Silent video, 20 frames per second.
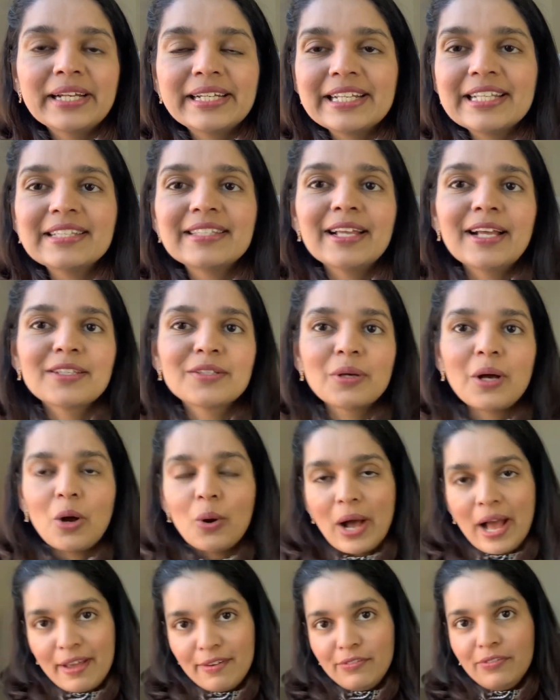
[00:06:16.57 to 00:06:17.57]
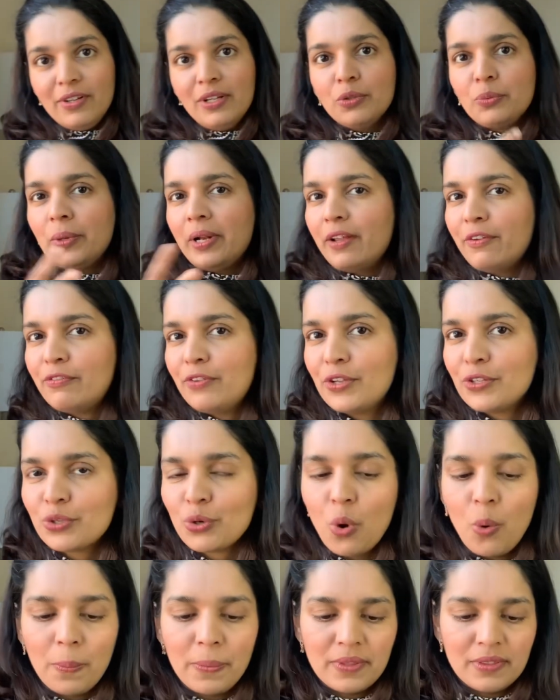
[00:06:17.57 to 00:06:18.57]
At least that's how I felt when I first
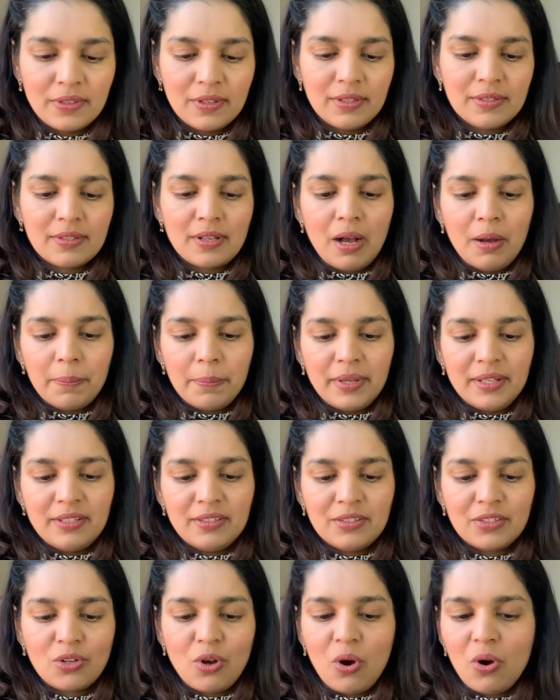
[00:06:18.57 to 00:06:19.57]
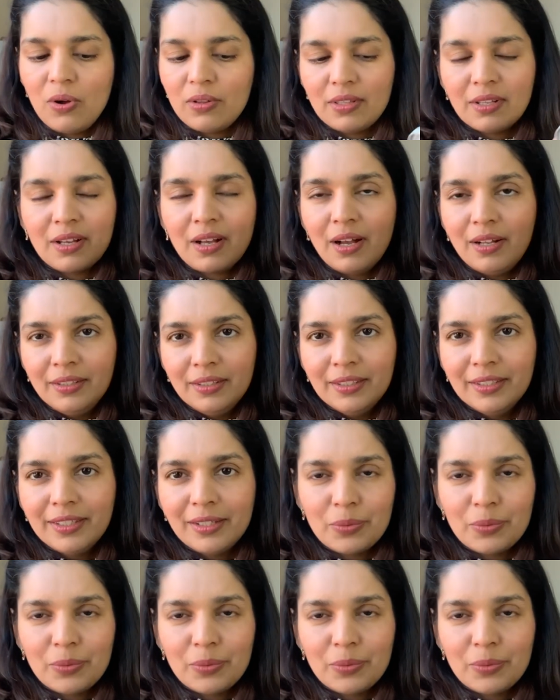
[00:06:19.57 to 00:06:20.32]
opened this up and saw the color.